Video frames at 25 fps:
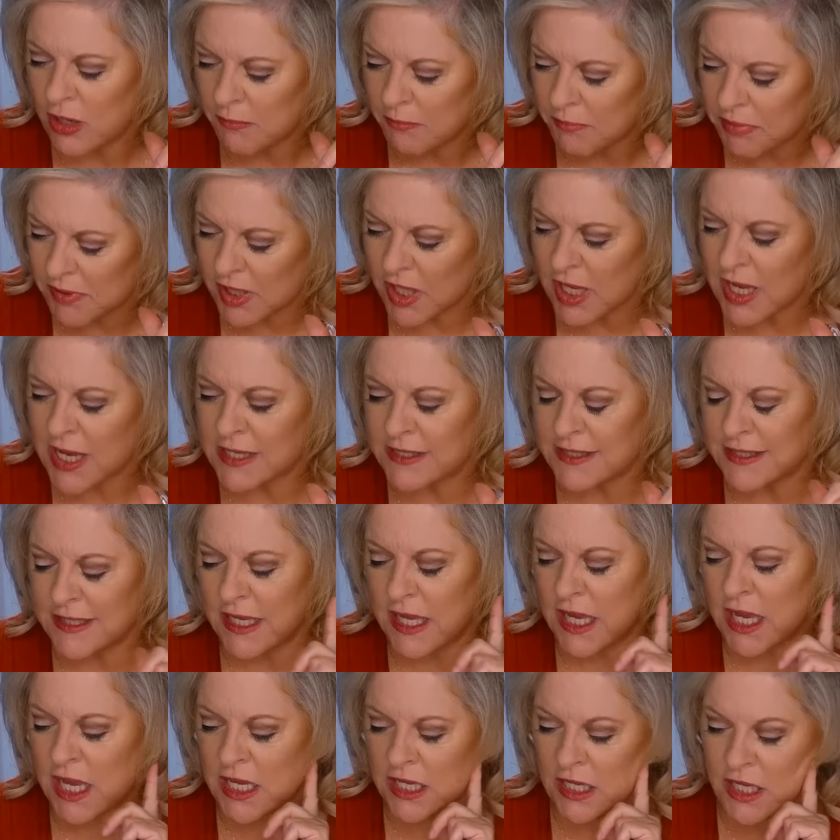plus
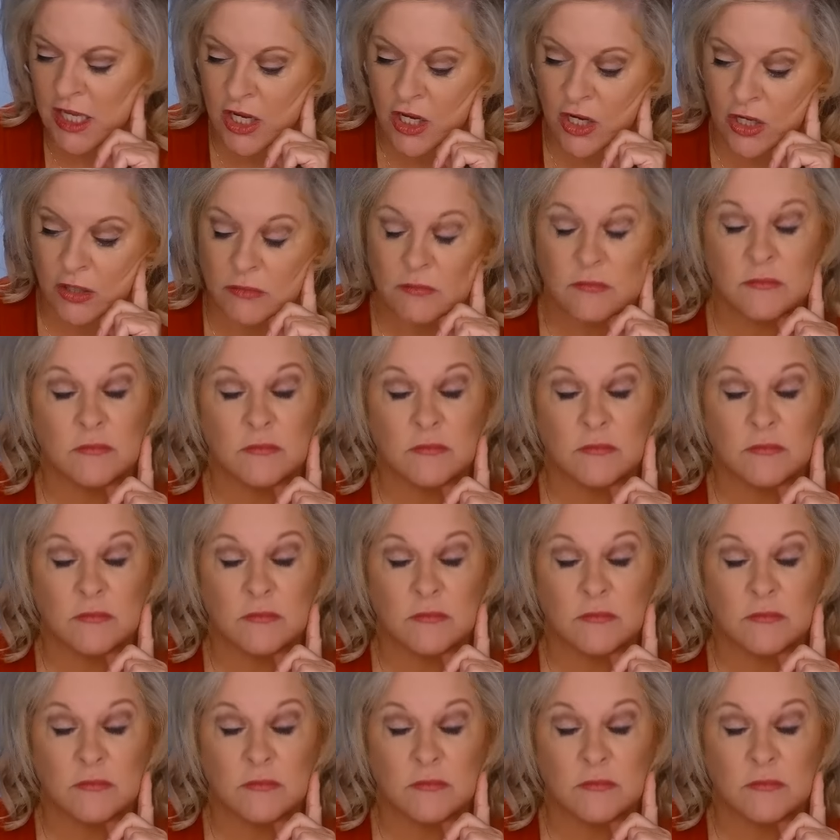a year.